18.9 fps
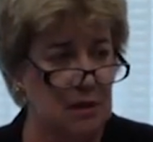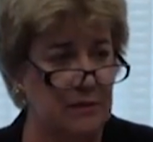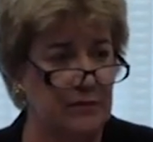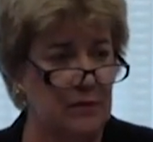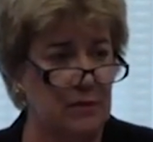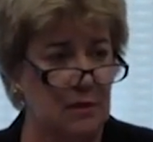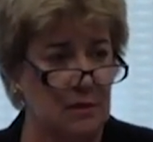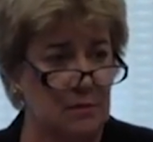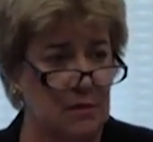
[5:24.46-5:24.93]

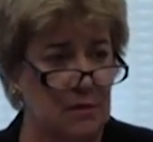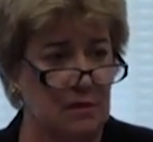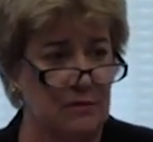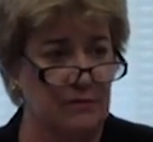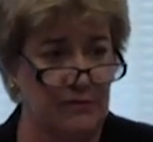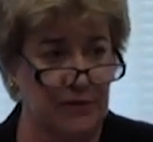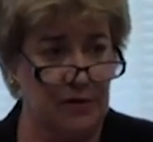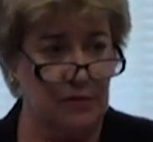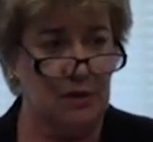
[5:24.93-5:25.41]
even
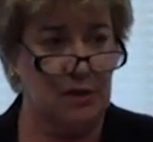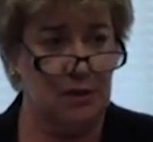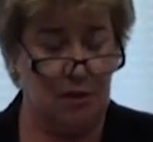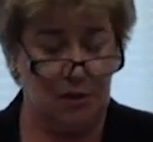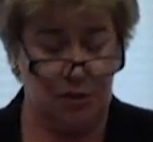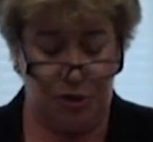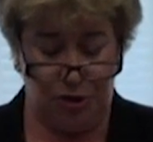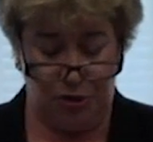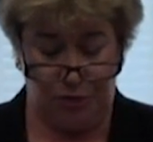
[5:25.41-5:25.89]
among very
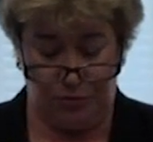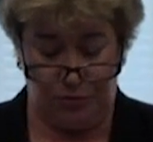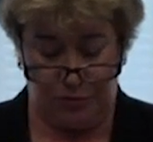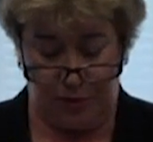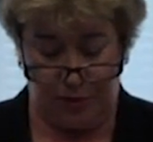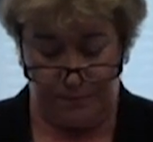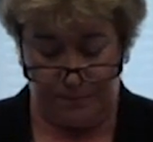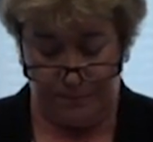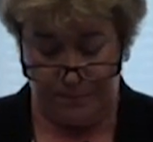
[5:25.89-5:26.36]
young
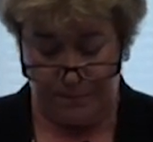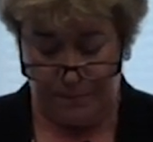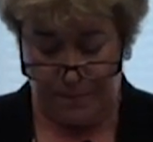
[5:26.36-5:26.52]
children.